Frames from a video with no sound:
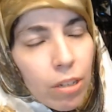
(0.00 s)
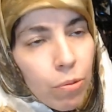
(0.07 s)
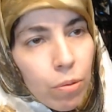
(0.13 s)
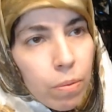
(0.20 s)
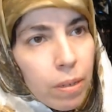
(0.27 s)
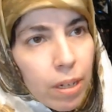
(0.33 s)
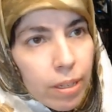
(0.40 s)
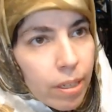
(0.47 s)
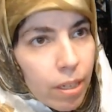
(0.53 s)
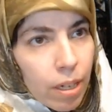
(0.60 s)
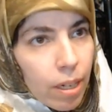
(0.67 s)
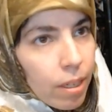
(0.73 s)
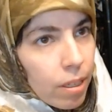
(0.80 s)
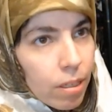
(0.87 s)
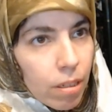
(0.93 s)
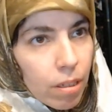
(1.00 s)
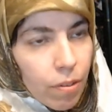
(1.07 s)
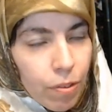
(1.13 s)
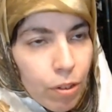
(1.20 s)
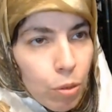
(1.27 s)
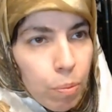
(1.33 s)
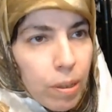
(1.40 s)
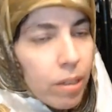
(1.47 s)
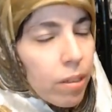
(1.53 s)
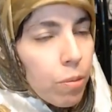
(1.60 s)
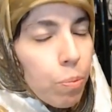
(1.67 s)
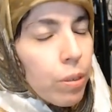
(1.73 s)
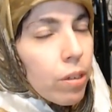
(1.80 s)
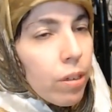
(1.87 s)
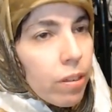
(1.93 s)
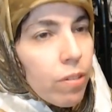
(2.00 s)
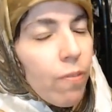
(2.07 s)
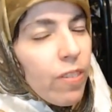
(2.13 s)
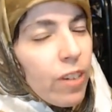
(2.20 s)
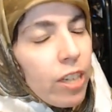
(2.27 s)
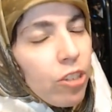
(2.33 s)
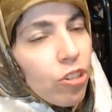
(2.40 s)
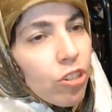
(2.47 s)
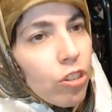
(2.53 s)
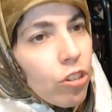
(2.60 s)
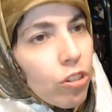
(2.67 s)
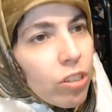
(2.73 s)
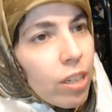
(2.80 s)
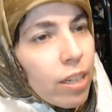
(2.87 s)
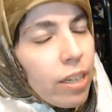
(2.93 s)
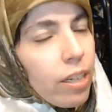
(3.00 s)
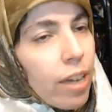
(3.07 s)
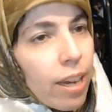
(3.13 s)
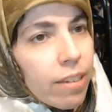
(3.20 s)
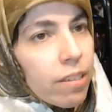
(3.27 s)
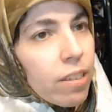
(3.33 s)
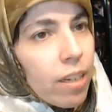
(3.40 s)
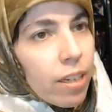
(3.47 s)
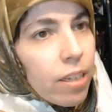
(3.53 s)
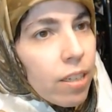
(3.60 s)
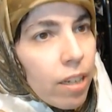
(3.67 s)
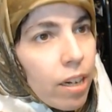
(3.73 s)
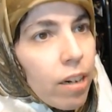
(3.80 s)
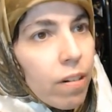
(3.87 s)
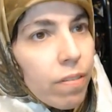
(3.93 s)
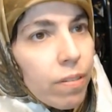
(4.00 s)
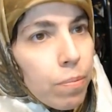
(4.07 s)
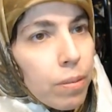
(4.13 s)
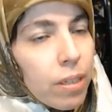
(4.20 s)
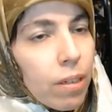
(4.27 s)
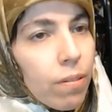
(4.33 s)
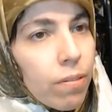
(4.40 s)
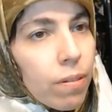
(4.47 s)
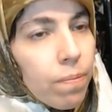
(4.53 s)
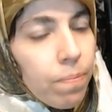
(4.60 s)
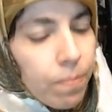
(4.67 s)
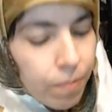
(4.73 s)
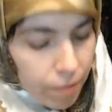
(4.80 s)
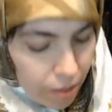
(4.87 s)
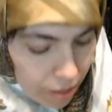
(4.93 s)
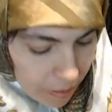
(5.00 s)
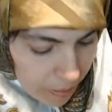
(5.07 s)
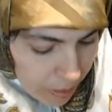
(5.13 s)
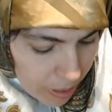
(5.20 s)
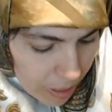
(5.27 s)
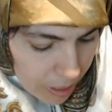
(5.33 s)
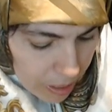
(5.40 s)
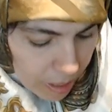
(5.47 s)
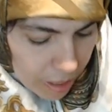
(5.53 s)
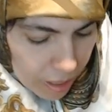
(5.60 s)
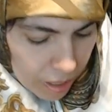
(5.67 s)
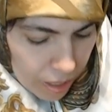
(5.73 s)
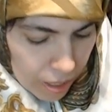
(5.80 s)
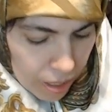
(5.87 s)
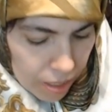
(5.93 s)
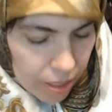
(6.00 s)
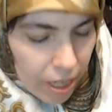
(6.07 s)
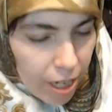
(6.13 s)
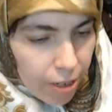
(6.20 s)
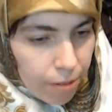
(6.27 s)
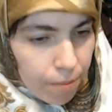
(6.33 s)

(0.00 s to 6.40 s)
be on that island in the first place, let's put on, he just looks like he hasn't taken care of himself. Now,